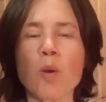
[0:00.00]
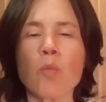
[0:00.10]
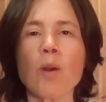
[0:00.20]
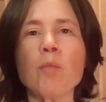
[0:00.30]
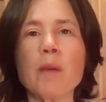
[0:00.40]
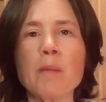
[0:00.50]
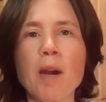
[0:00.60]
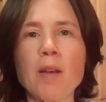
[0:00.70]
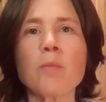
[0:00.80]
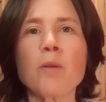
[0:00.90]
or will be
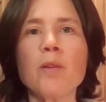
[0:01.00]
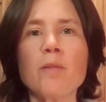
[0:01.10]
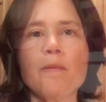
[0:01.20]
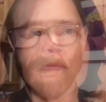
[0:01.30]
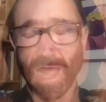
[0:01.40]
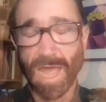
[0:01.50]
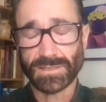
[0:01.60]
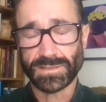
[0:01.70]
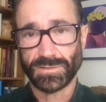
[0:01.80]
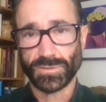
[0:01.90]
possible? I
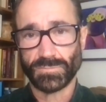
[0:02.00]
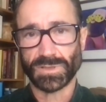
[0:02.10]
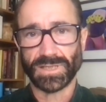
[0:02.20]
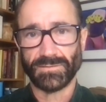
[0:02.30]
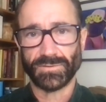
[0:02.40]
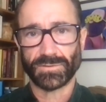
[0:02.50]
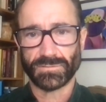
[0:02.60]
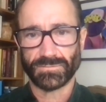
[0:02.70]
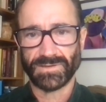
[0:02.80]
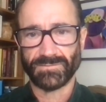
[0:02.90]
actually do believe you
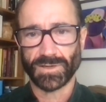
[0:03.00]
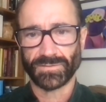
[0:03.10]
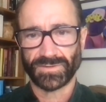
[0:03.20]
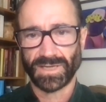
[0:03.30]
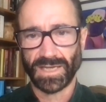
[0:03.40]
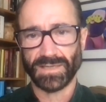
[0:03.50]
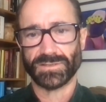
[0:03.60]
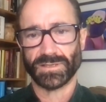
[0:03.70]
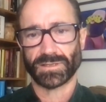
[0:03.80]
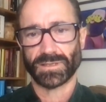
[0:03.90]
could reverse
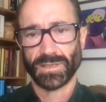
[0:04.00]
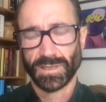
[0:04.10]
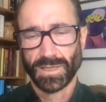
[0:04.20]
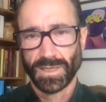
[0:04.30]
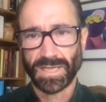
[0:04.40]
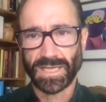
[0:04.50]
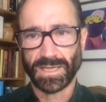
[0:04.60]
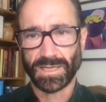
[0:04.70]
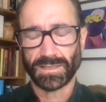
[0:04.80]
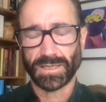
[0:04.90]
aging.
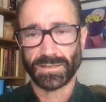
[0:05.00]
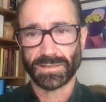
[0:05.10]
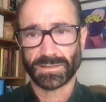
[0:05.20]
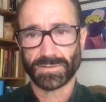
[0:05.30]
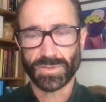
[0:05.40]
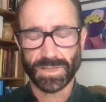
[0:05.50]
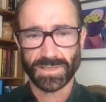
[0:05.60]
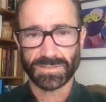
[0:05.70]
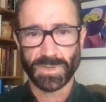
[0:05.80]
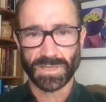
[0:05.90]
And I think the
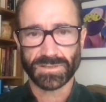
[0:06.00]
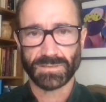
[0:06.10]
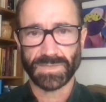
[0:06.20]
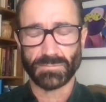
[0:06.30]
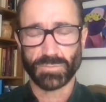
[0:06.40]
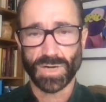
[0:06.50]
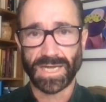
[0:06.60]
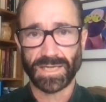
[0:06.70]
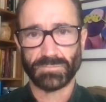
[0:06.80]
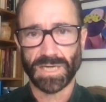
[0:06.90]
trickiest part is going to be the
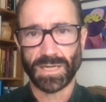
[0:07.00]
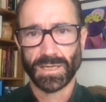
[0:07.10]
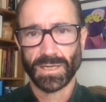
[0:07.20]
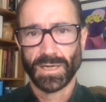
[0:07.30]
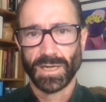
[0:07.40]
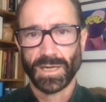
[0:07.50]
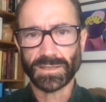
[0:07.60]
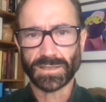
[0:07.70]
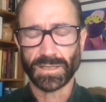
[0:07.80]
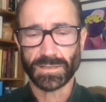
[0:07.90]
brain. But I
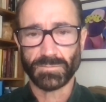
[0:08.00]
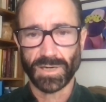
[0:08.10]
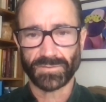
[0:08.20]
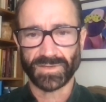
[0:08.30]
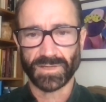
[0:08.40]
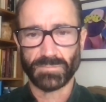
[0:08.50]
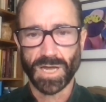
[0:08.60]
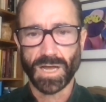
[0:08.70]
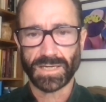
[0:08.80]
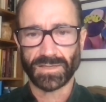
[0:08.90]
think the other parts of the
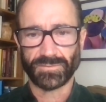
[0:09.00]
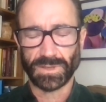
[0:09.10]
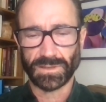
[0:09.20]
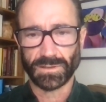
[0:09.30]
body, as we